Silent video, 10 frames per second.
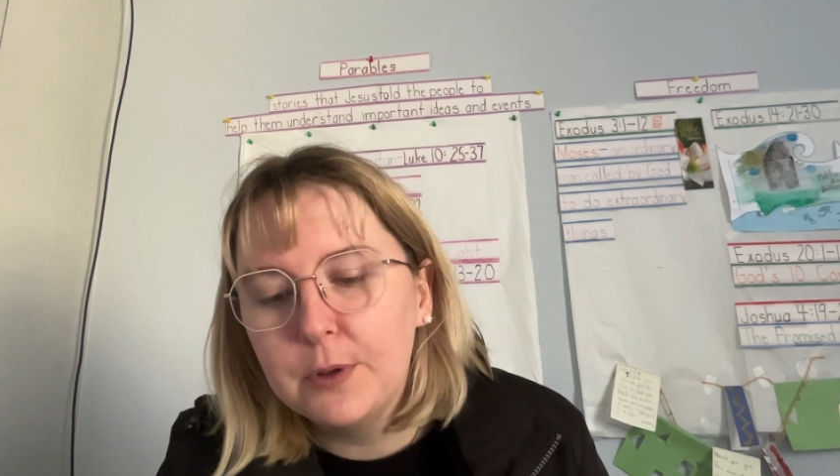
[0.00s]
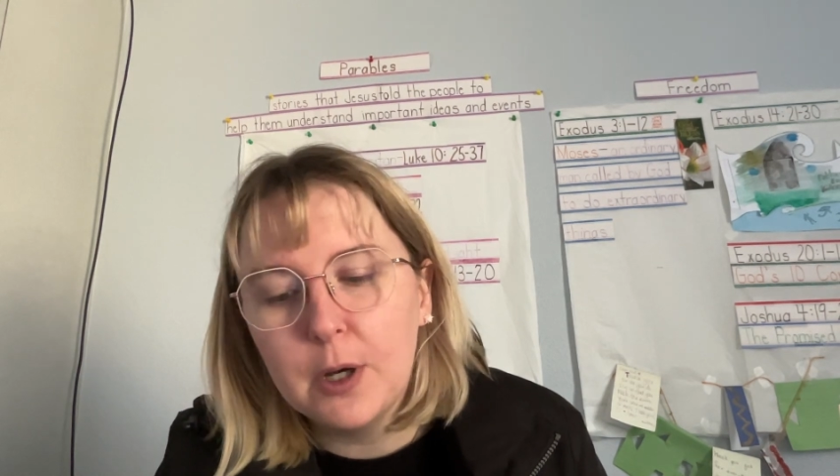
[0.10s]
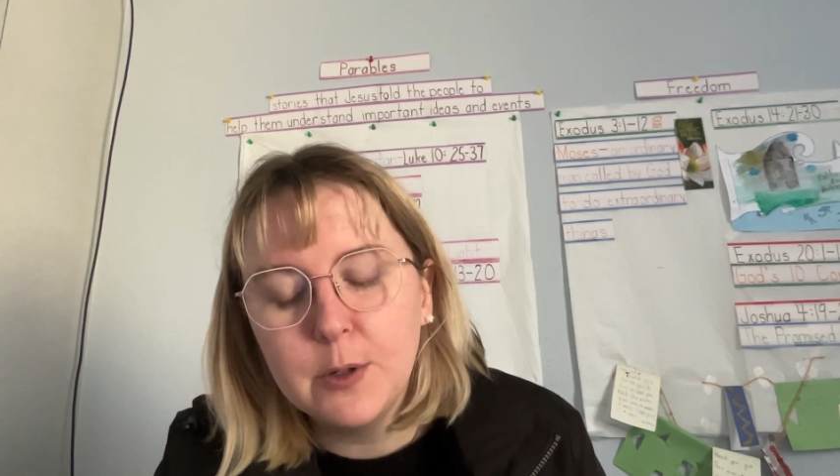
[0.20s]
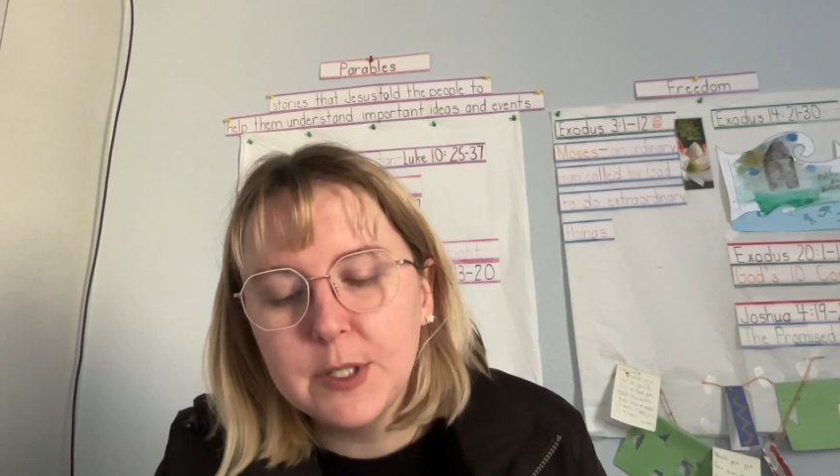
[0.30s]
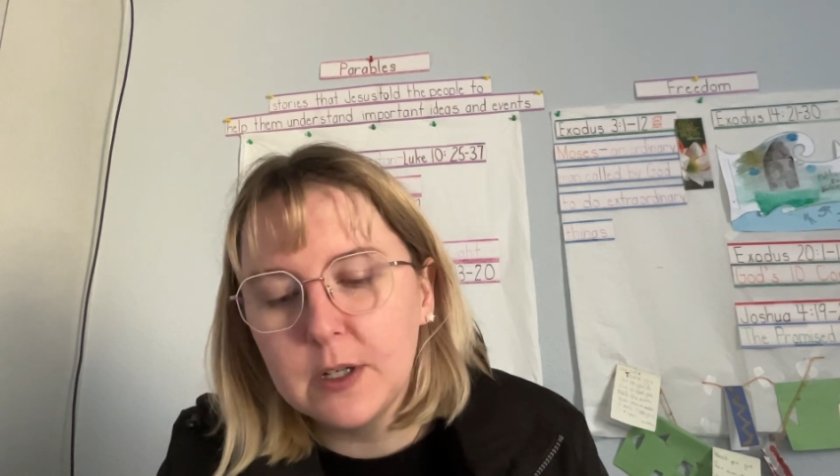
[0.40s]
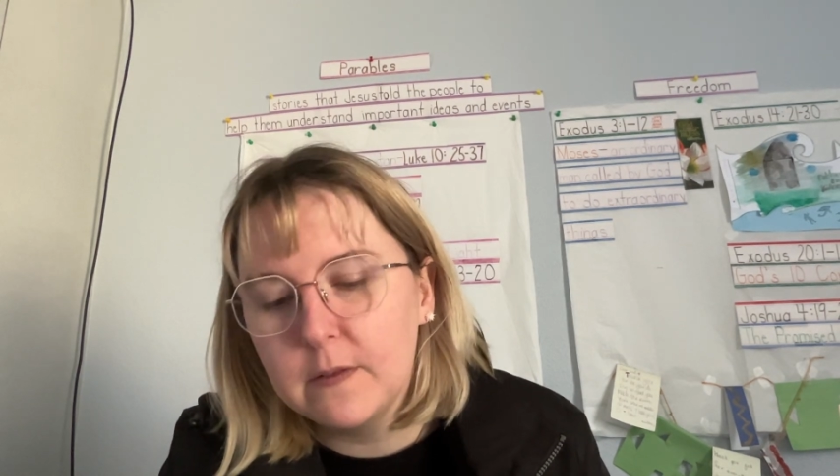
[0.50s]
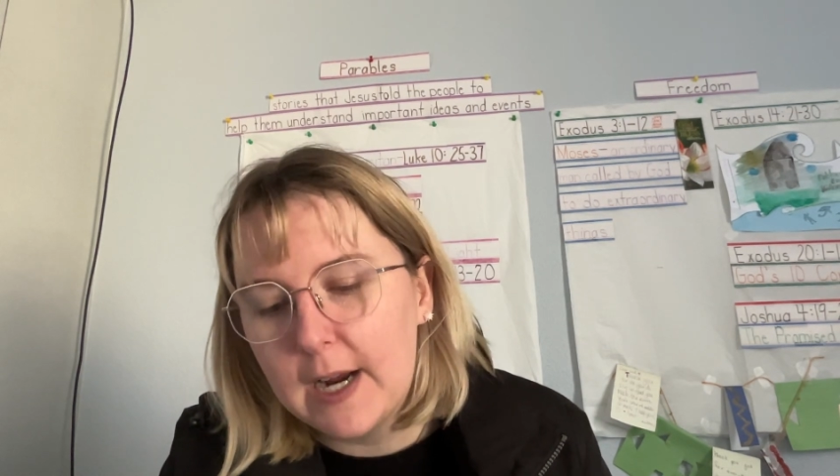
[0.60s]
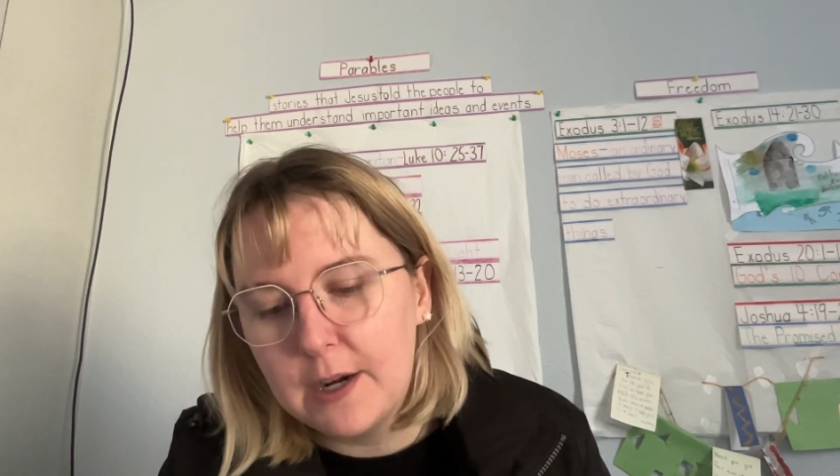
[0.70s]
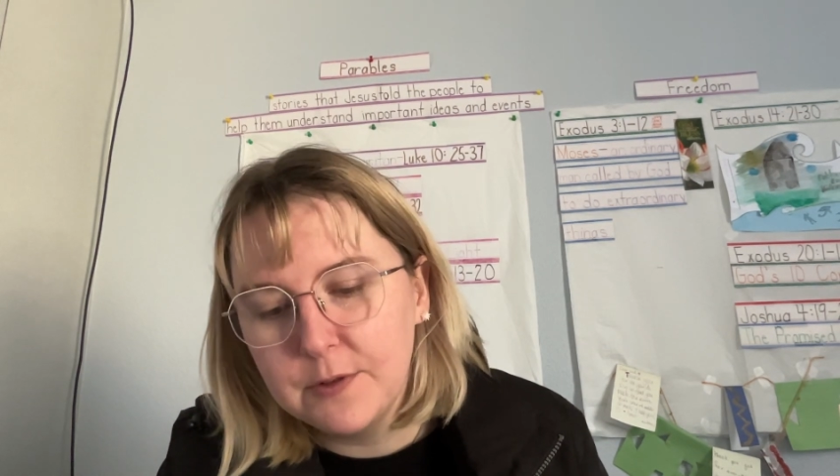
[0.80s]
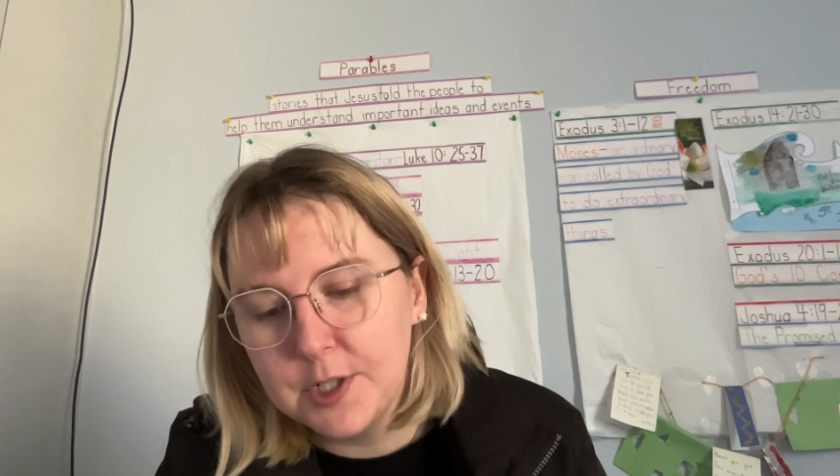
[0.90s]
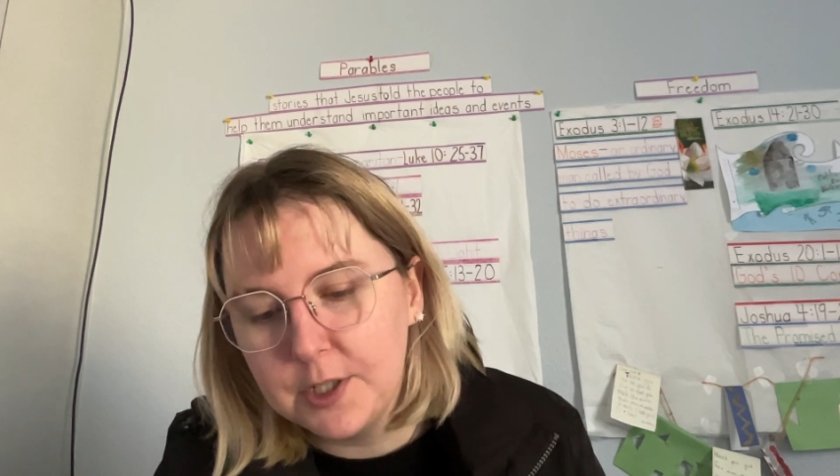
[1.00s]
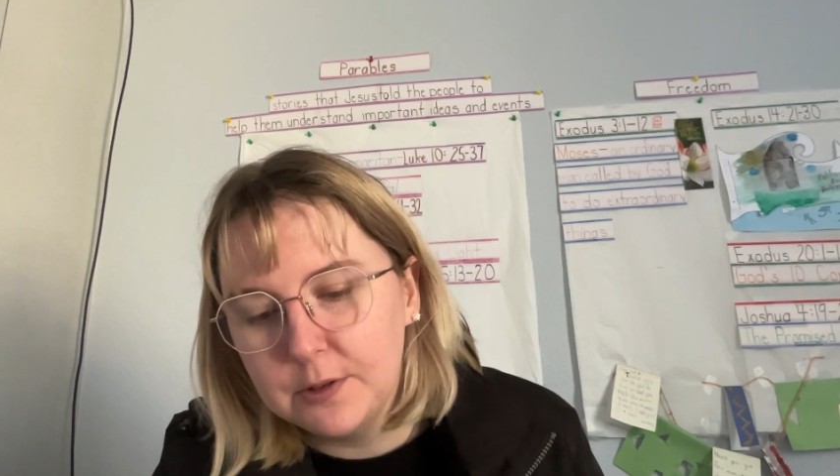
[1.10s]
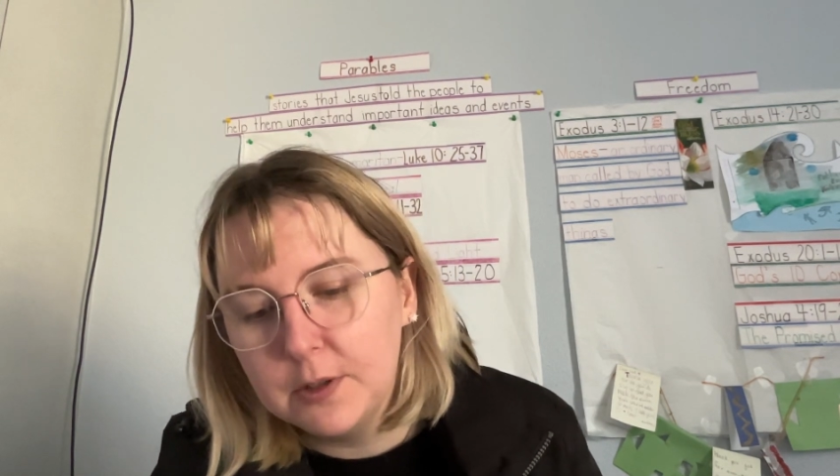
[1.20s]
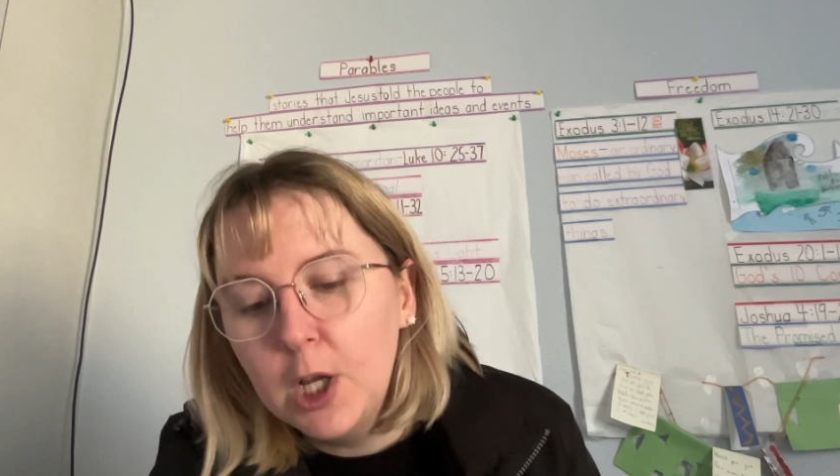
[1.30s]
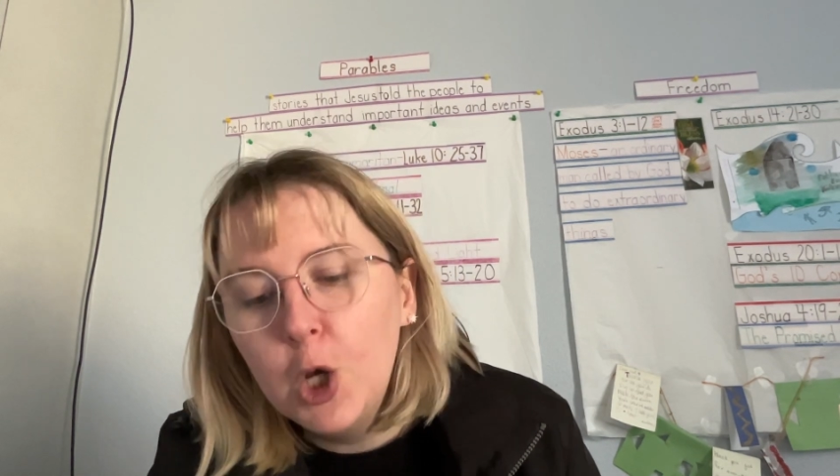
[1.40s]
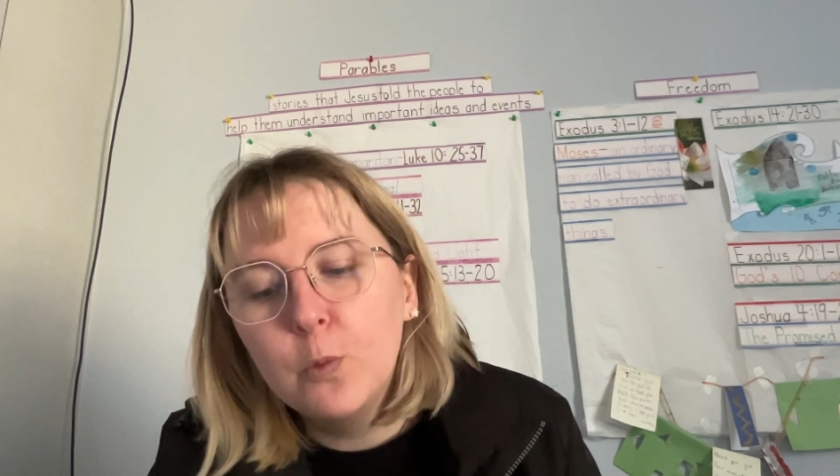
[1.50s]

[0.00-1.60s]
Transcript: those around you